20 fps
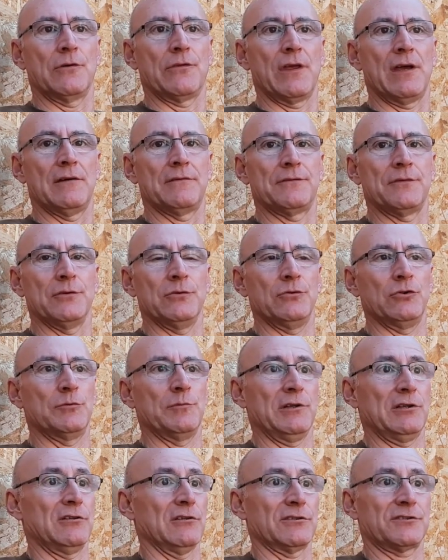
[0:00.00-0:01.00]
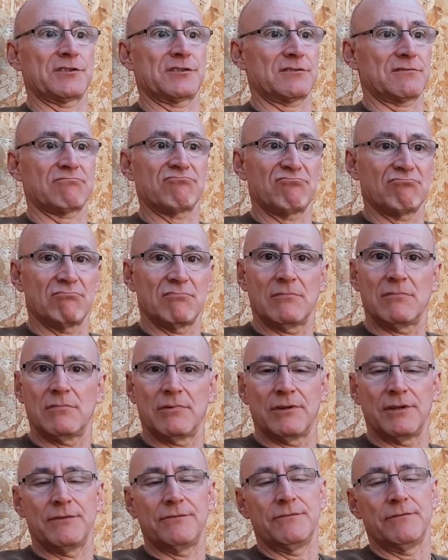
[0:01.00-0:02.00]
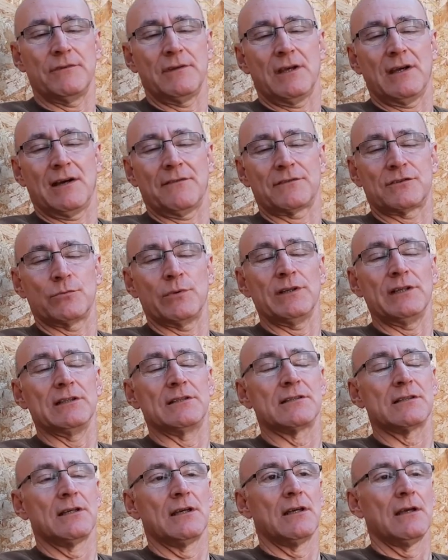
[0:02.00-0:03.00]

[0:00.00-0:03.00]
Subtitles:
their food because they have to eat.